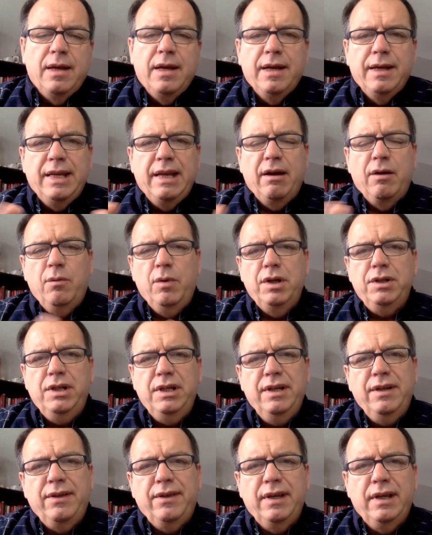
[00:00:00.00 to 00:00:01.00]
Now, I want
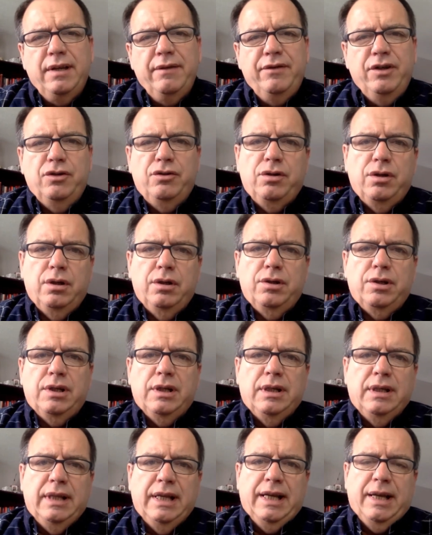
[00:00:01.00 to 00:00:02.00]
you to think of your
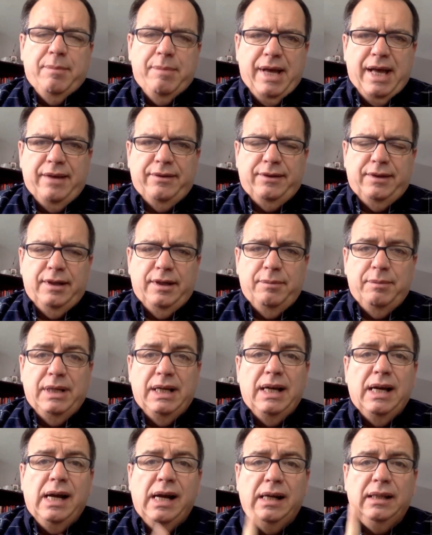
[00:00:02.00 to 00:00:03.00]
church like a bathtub,
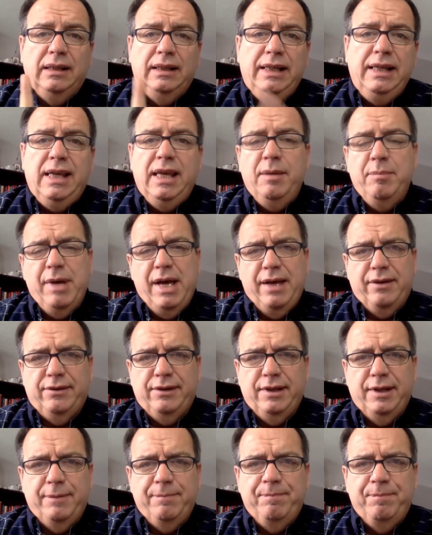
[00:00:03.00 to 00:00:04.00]
a leaky
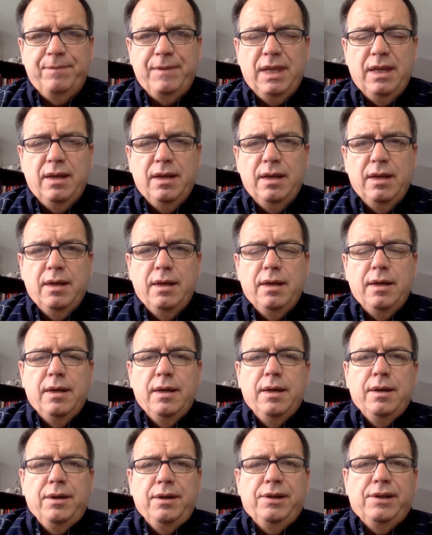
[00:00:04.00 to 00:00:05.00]
bathtub.
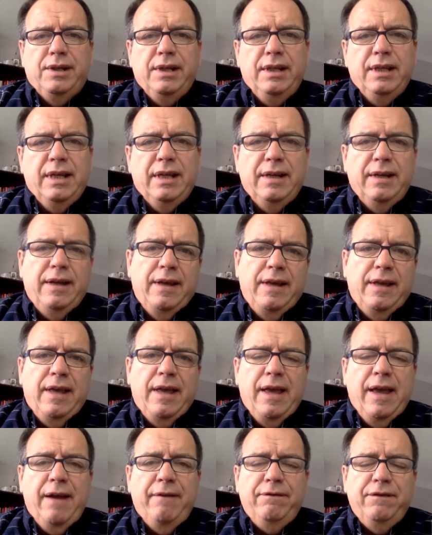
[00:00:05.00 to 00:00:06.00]
You see that
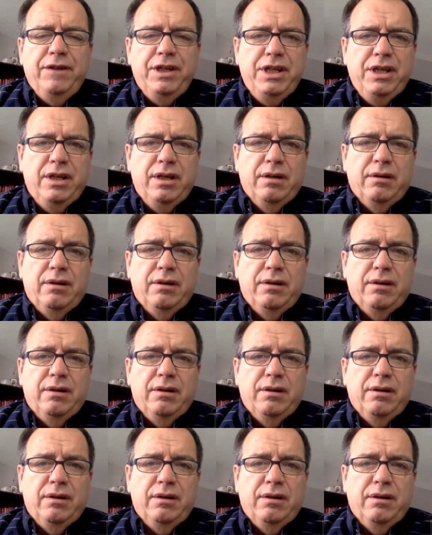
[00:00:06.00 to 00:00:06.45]
every year,